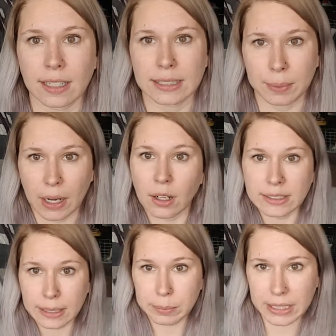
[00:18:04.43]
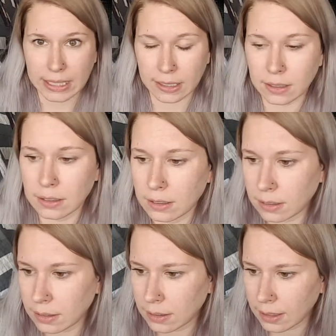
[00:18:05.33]
I spent all day beading,
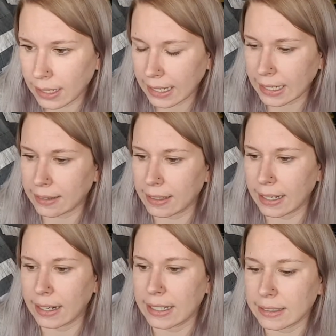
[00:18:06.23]
and then